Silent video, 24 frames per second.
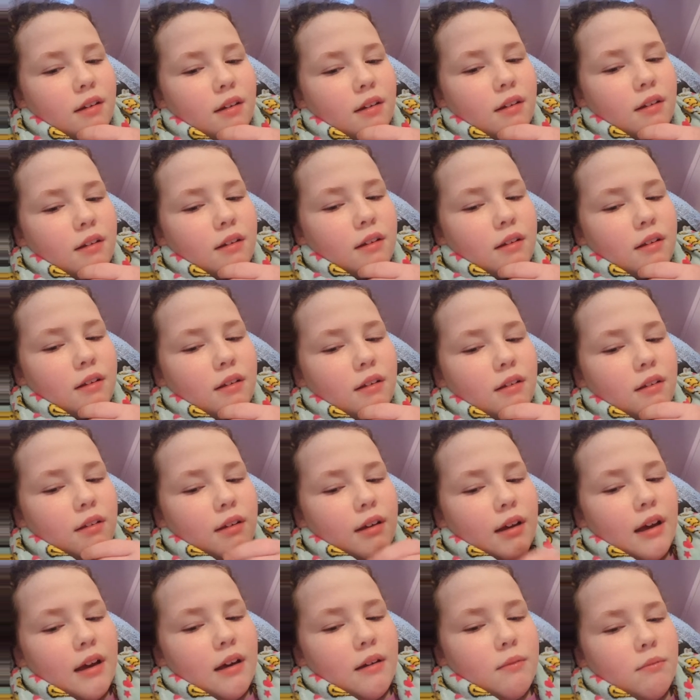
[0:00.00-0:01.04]

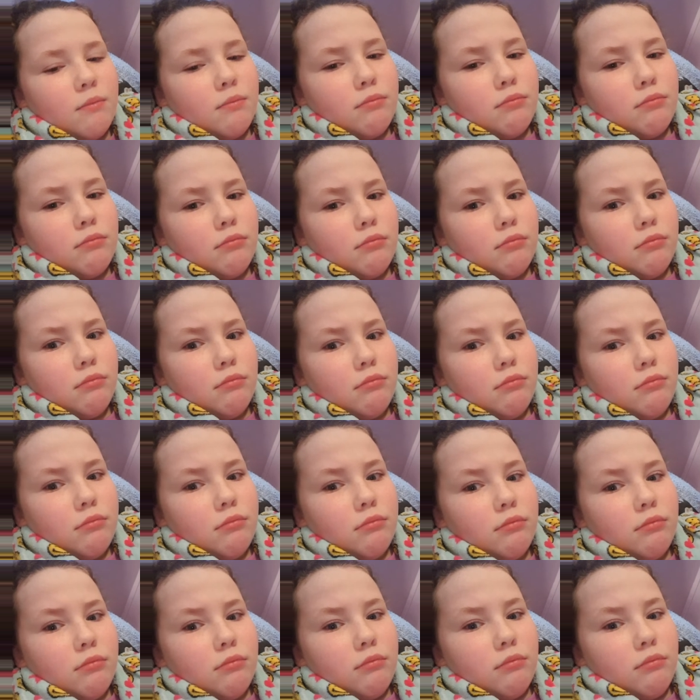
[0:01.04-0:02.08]

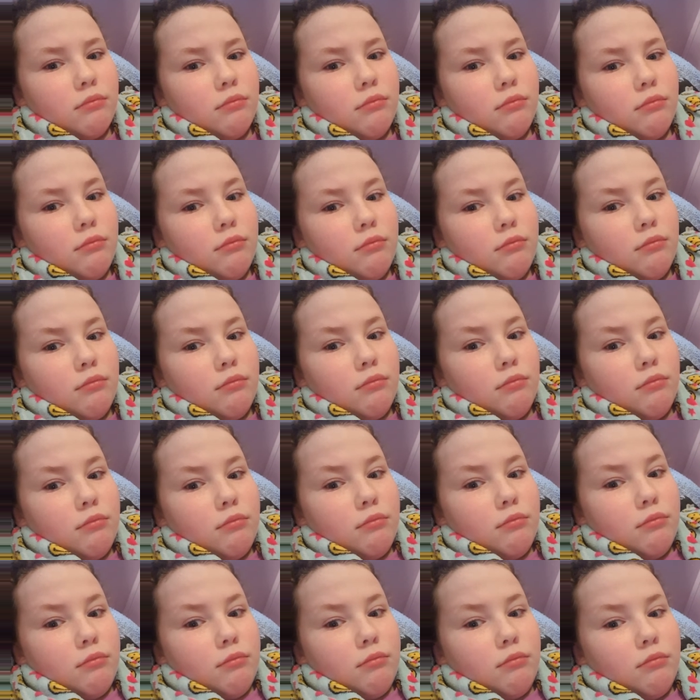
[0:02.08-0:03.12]

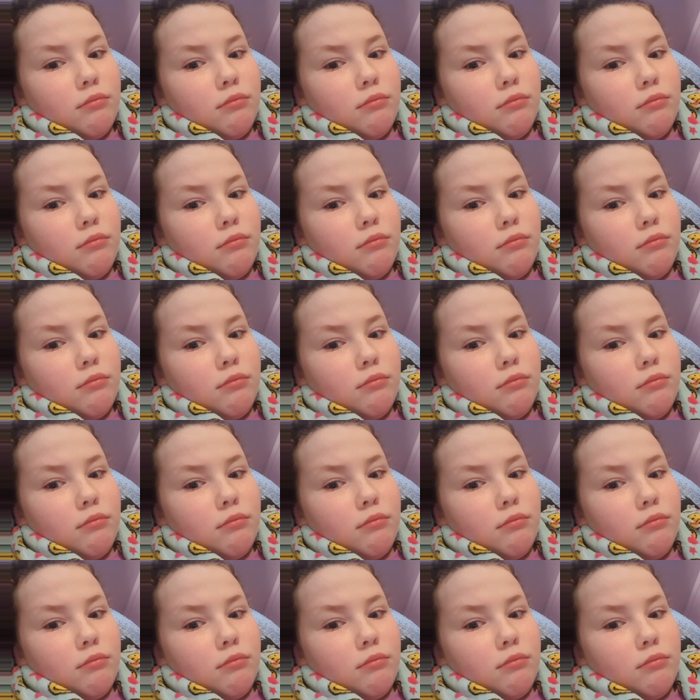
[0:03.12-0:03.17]
No one is speaking in this clip.